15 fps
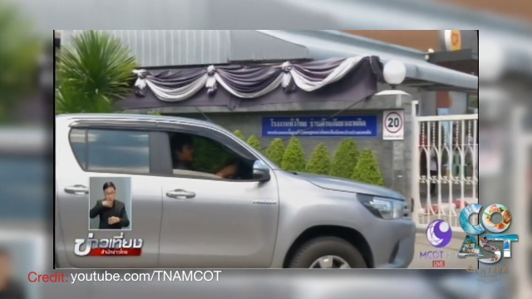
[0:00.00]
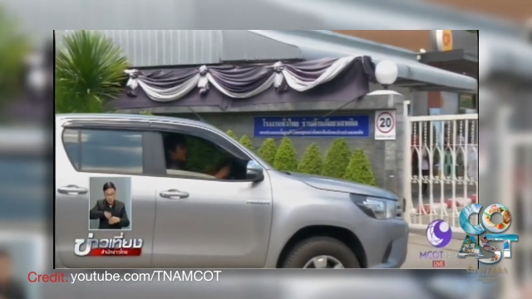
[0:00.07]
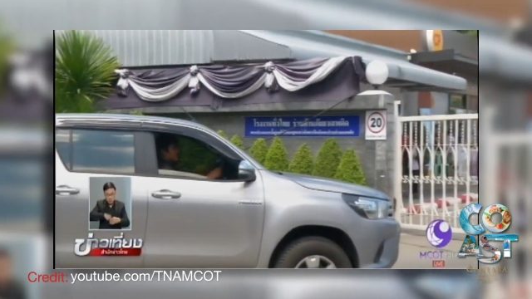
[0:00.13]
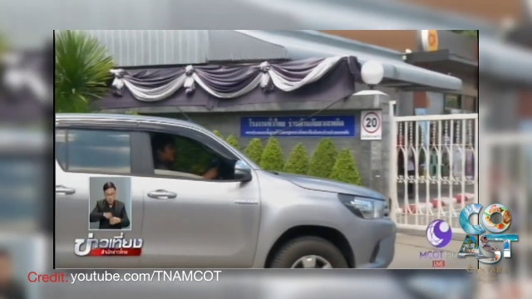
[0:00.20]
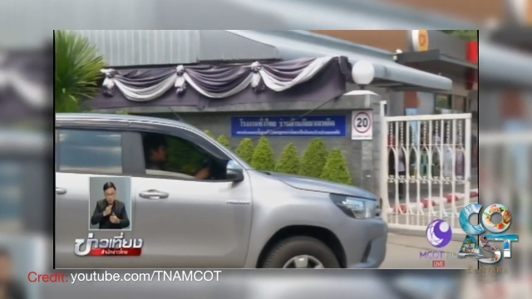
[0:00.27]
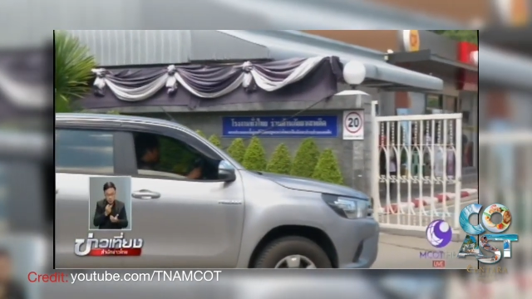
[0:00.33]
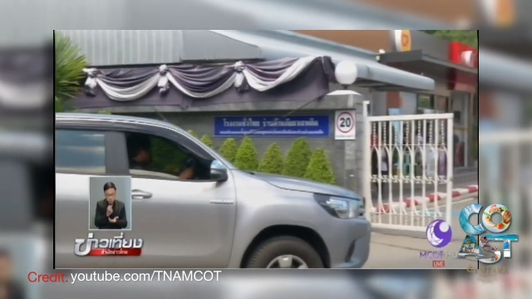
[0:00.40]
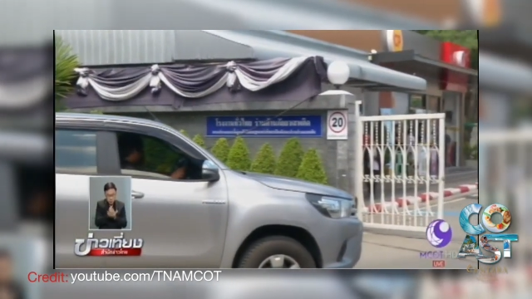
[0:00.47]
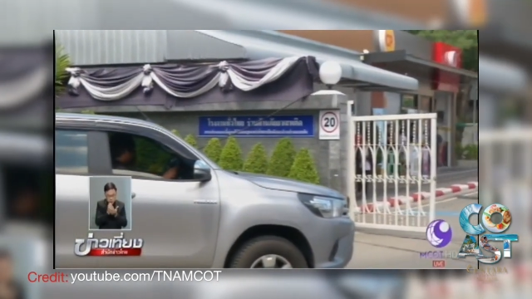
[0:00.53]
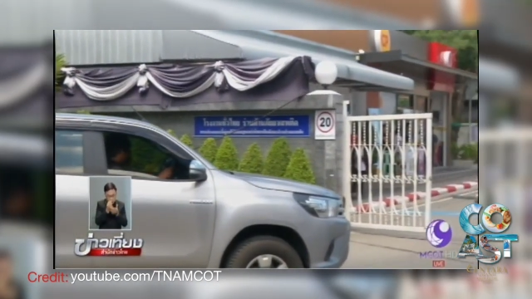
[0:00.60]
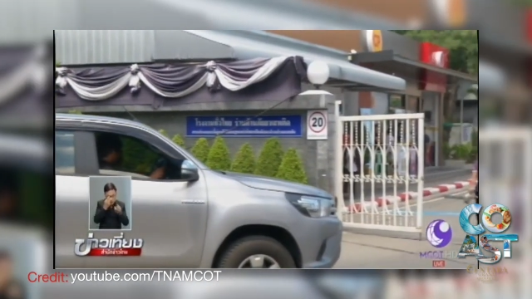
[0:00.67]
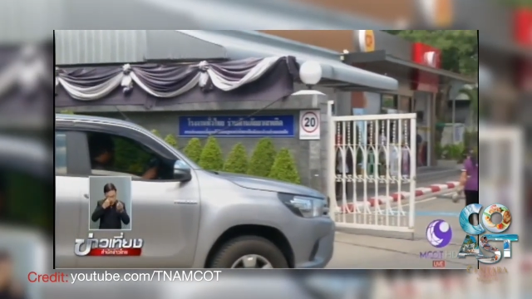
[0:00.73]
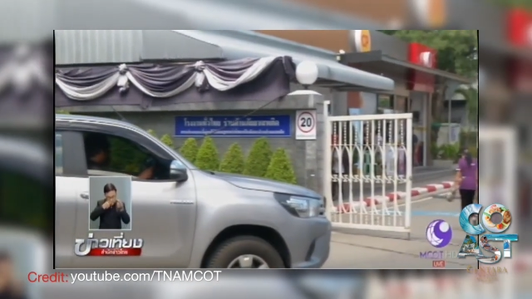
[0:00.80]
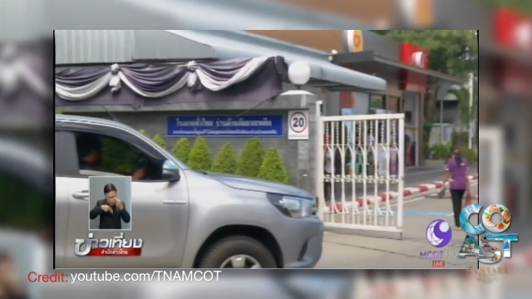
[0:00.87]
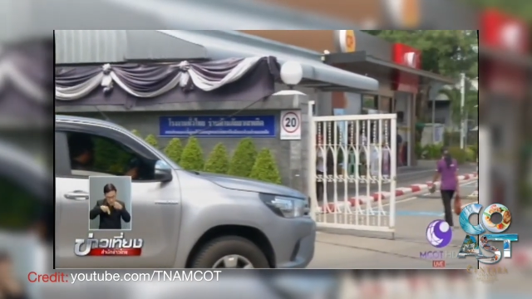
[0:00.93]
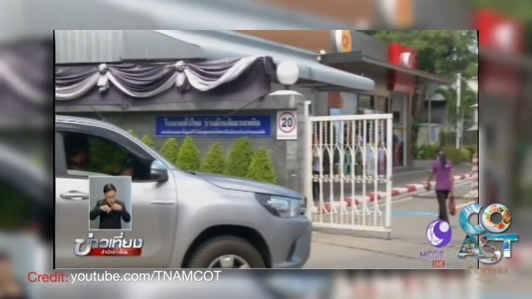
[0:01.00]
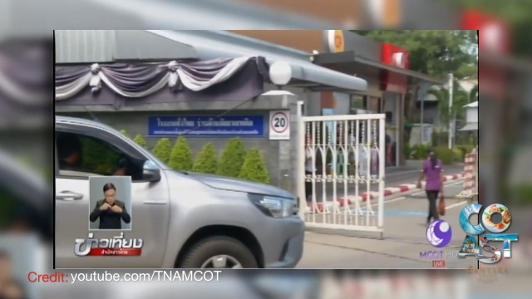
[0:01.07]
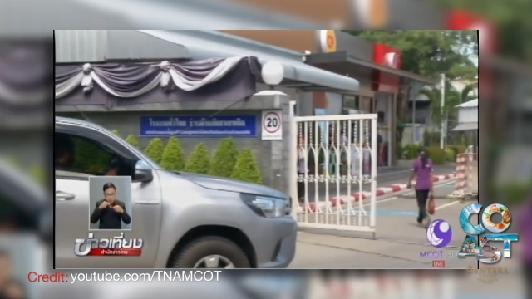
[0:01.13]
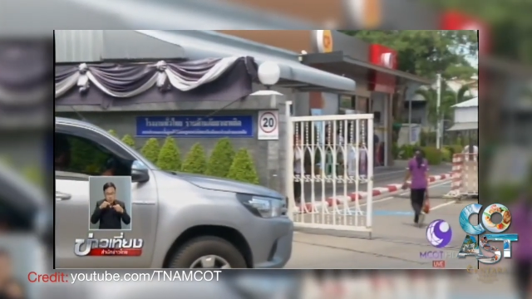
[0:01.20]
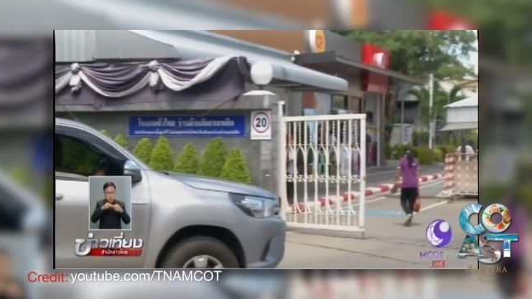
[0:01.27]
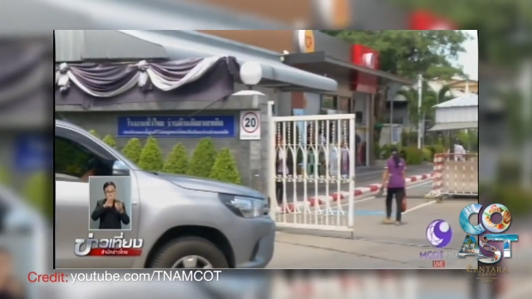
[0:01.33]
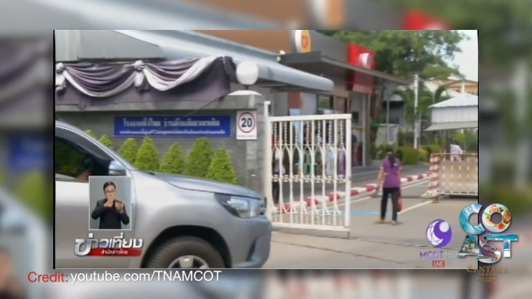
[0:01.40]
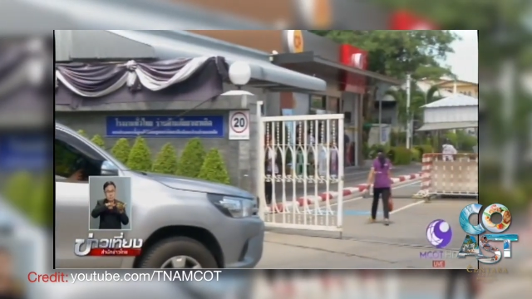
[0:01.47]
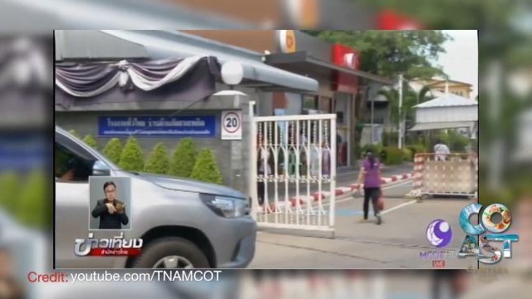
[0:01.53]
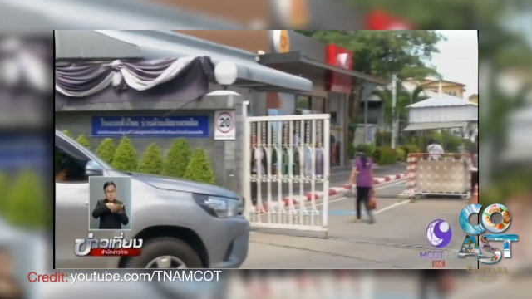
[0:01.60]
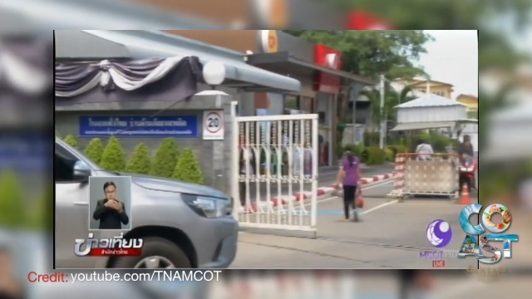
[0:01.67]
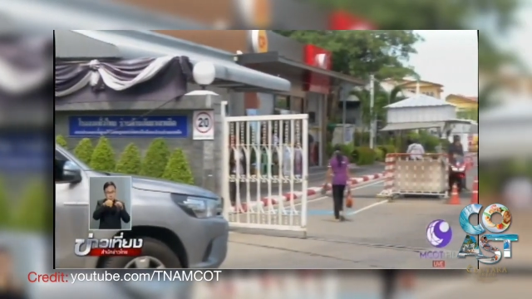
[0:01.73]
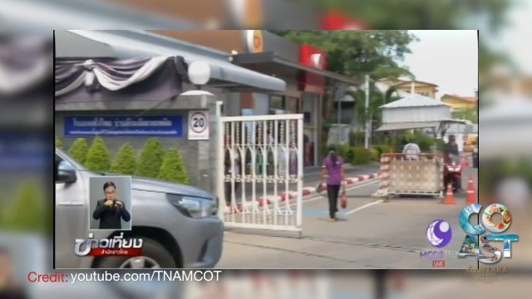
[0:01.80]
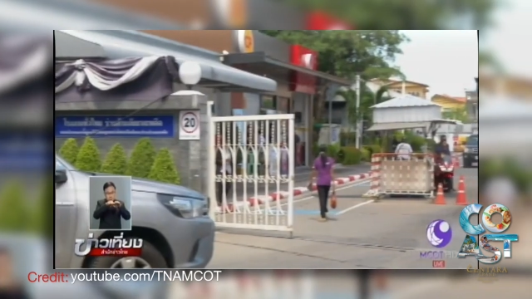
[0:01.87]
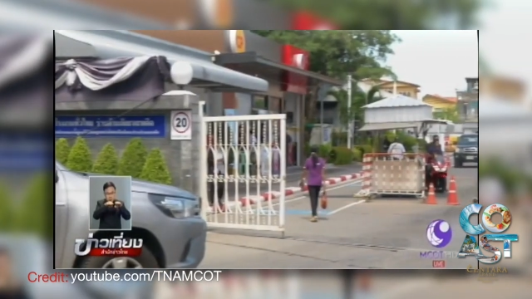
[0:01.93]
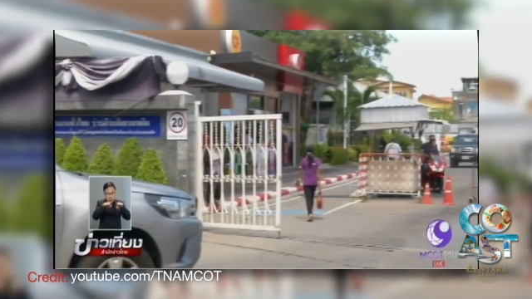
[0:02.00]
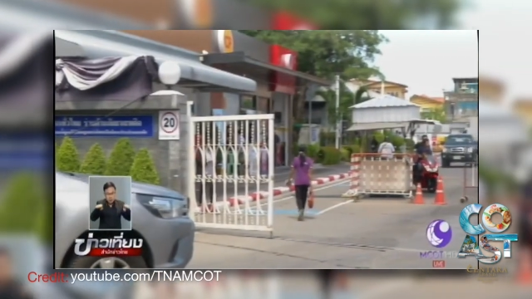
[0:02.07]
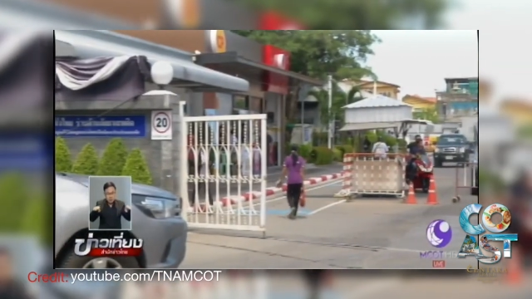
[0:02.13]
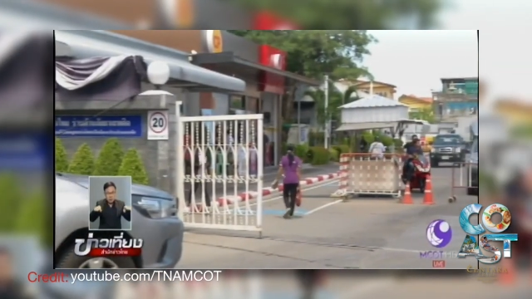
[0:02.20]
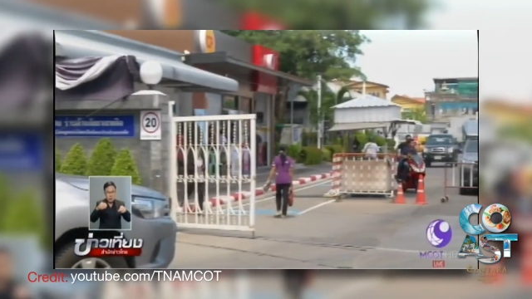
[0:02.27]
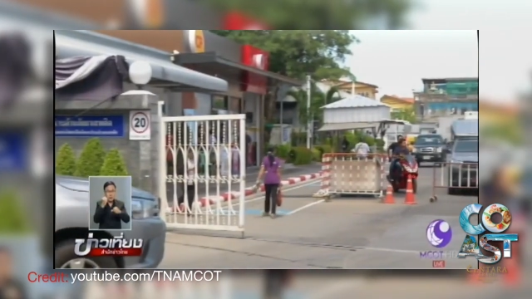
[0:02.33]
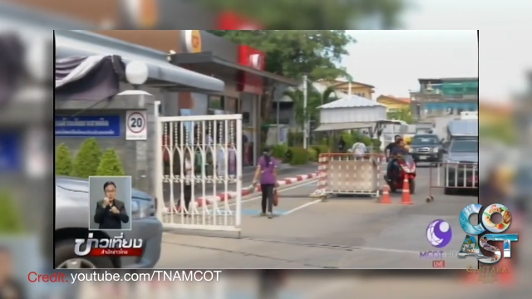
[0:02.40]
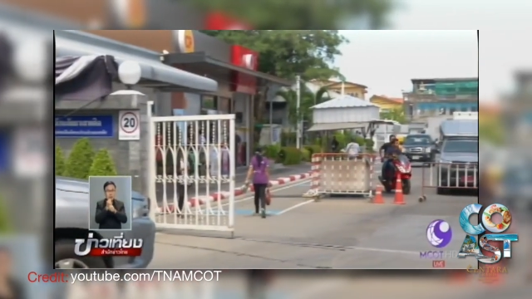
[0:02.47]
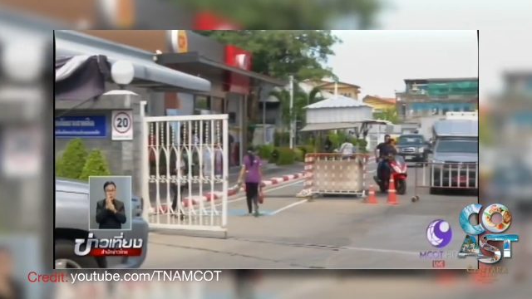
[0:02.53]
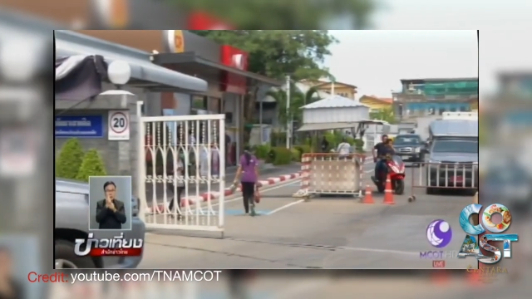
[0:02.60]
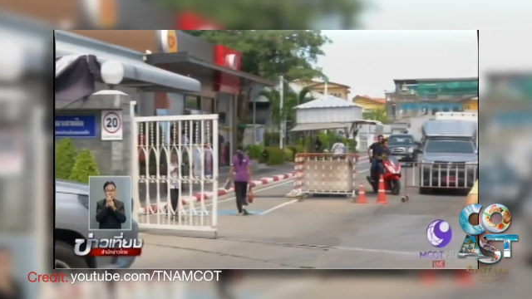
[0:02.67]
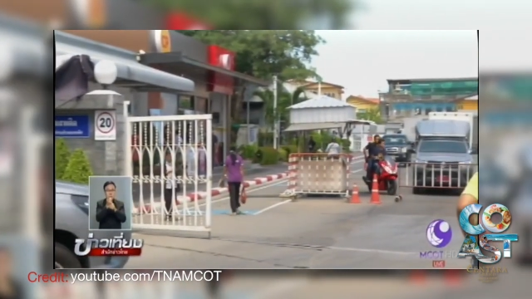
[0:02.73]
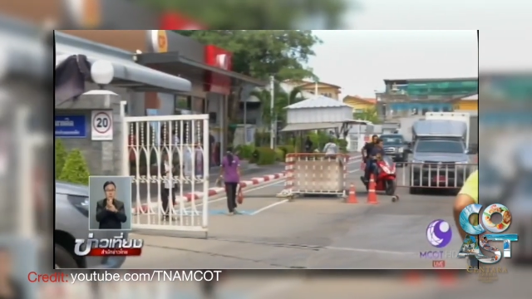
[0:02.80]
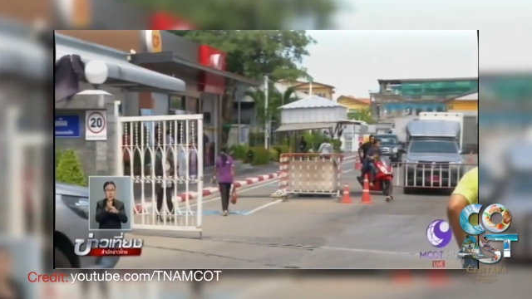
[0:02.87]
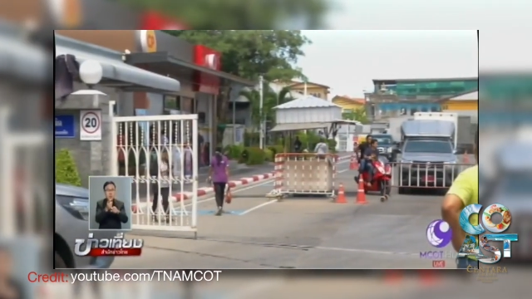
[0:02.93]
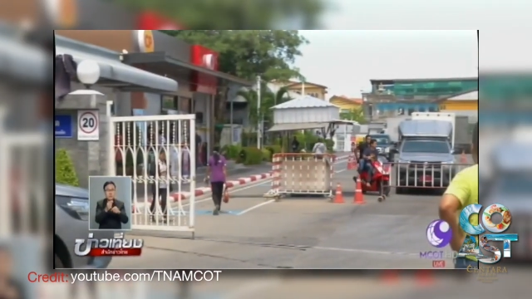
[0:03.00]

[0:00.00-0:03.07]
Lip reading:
Nobody's mouth can be seen.